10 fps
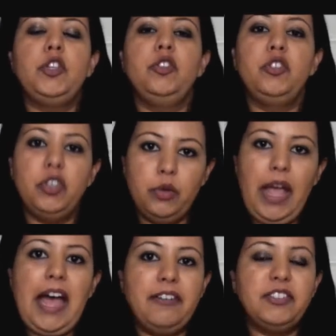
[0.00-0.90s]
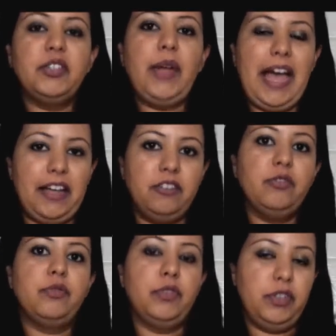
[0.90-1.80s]
You do have to add
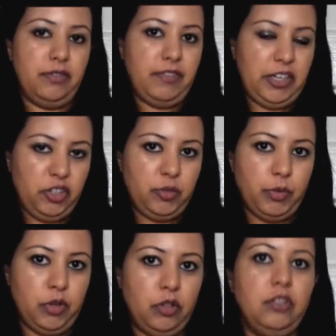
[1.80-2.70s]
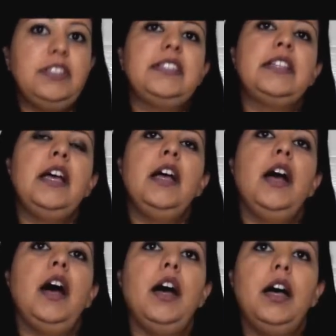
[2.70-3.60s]
fruit and vegetables,
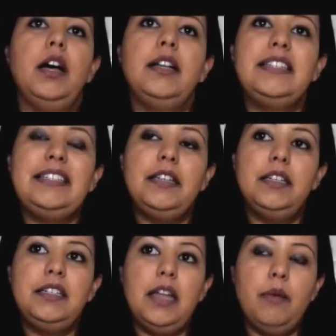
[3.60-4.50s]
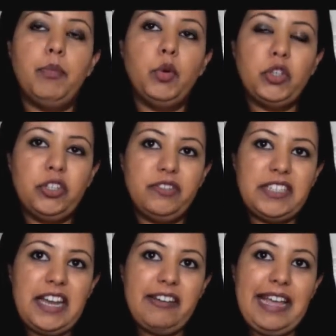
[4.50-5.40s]
a portion of
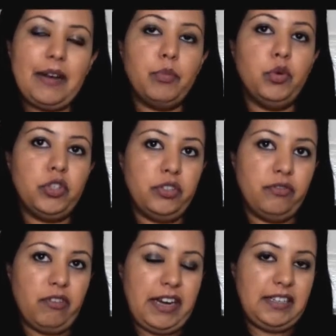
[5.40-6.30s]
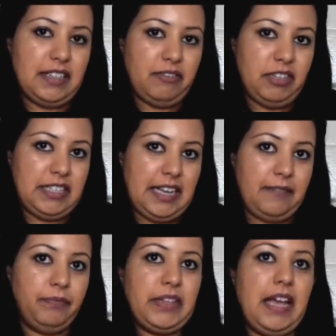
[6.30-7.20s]
dairy and a portion of grains every
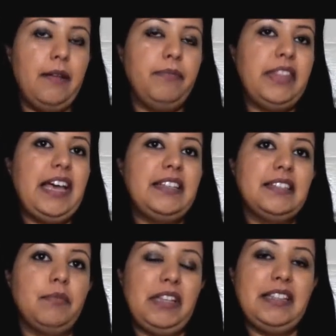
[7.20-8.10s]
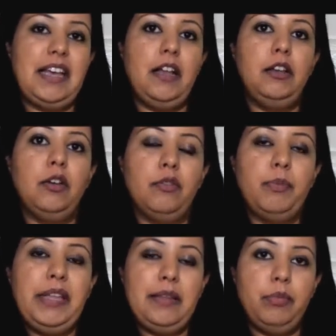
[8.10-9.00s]
day. That is something that a lot of
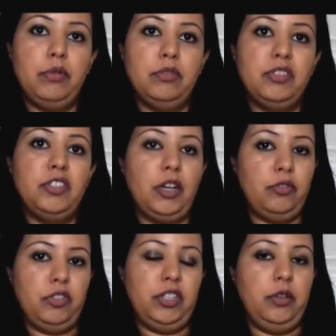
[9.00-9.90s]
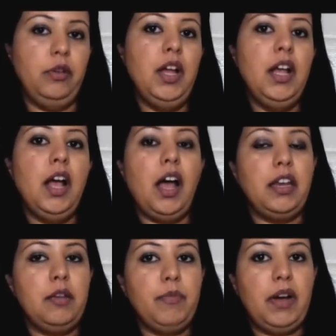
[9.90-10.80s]
people don't do. I
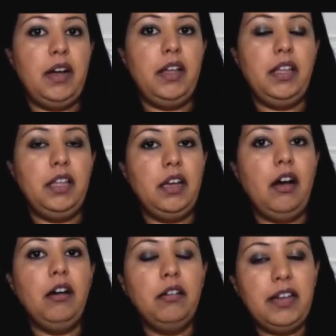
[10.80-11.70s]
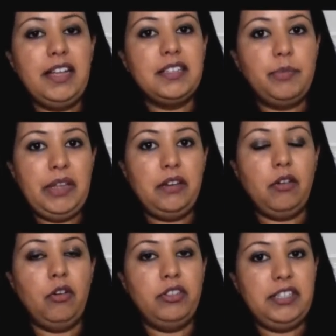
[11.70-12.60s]
know my aunt has been
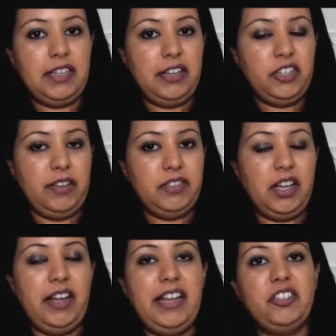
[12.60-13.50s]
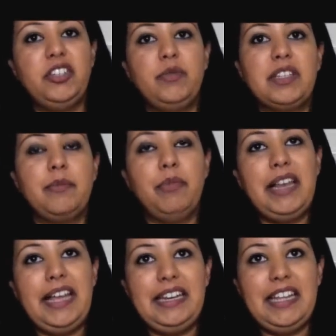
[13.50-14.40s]
on the Diet Chef diet and she was
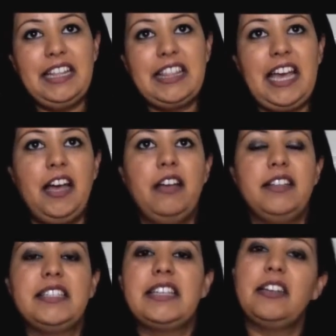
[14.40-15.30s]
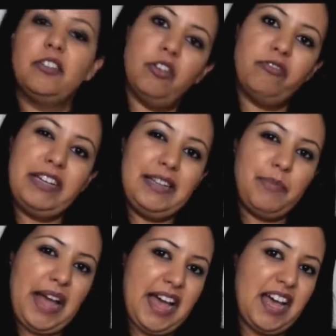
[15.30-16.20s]
complaining that her skin got really
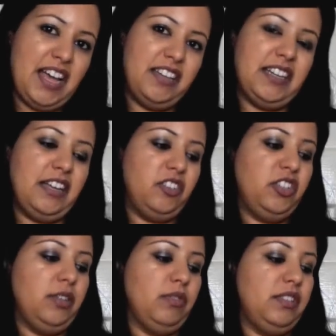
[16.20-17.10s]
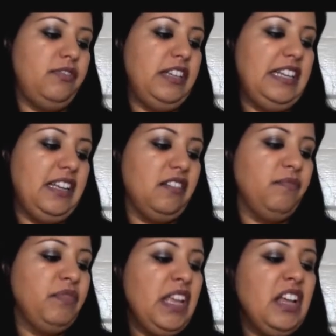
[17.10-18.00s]
bad and she was feeling
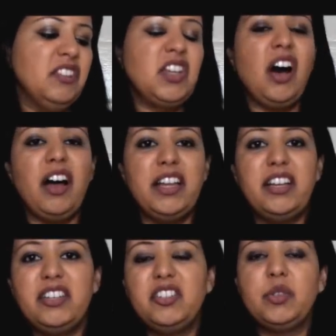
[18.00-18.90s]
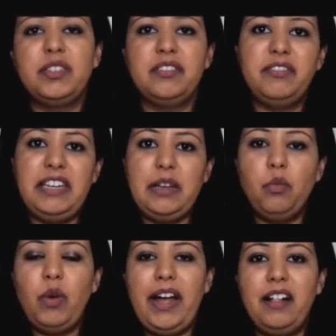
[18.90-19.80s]
tired and she wasn't
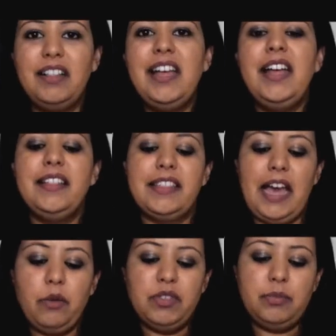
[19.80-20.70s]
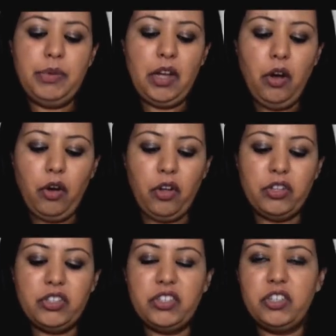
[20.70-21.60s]
feeling well. That was
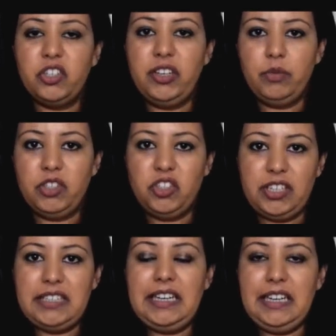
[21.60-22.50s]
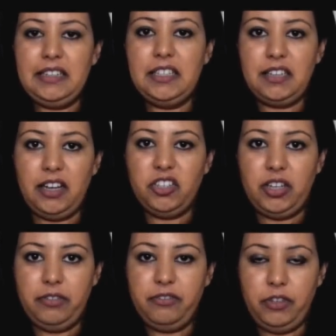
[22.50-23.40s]
because she was just eating the Diet
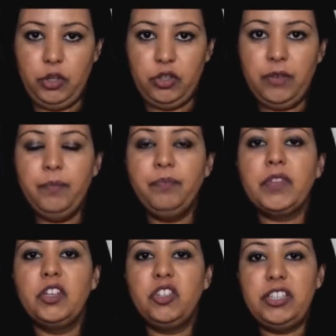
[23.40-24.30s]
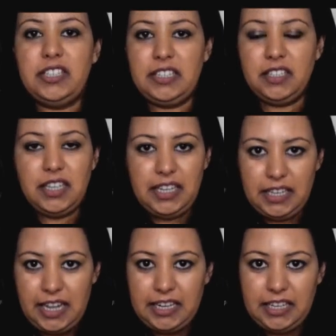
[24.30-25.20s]
Chef food. She didn't
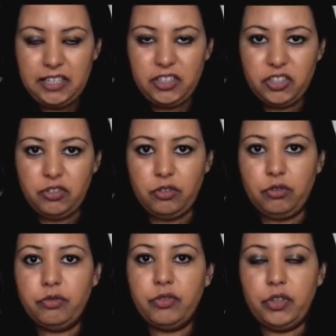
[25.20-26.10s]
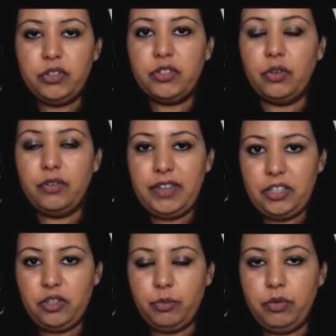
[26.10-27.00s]
eat any additional fruits or
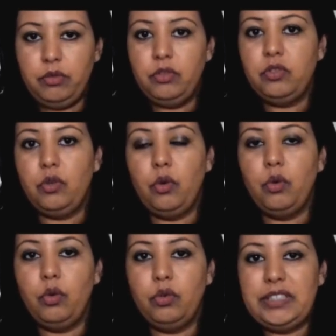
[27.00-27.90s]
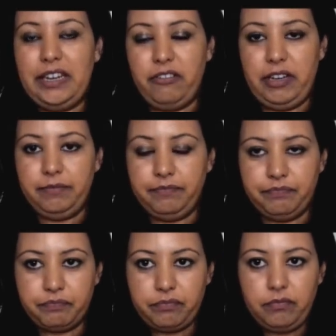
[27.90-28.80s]
vegetables or dairy.
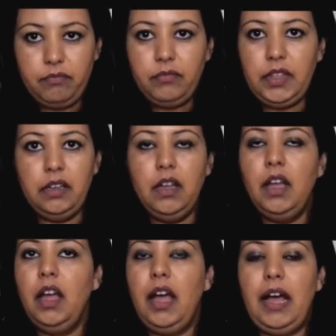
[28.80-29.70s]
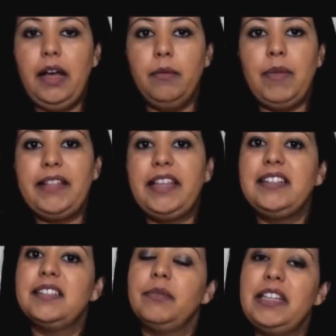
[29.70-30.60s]
And that
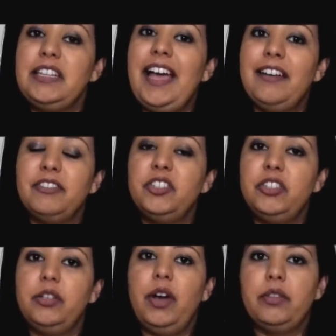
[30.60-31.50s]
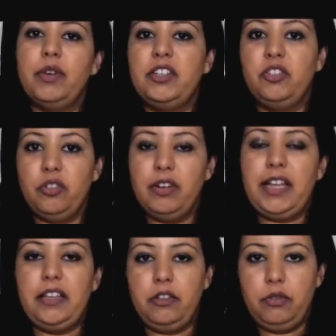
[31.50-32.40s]
is something you have to do, otherwise you're not
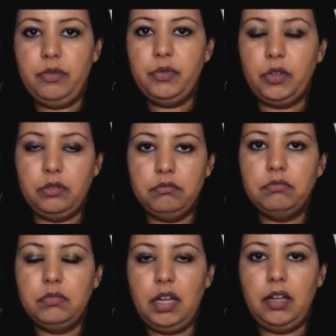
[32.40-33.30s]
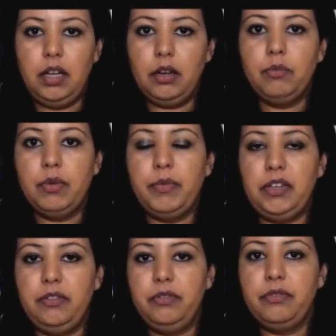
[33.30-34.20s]
getting your full complement
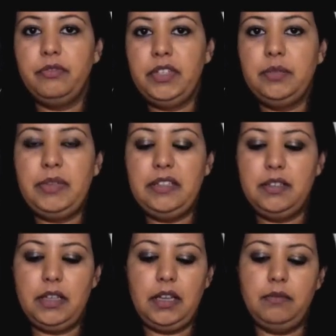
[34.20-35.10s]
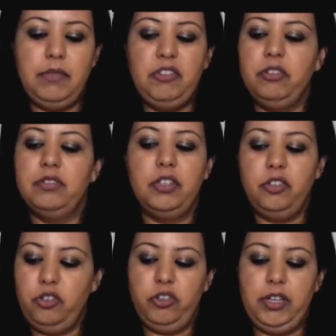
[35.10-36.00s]
of vitamins and minerals and
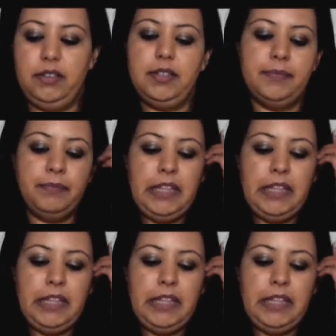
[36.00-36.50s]
nutrients.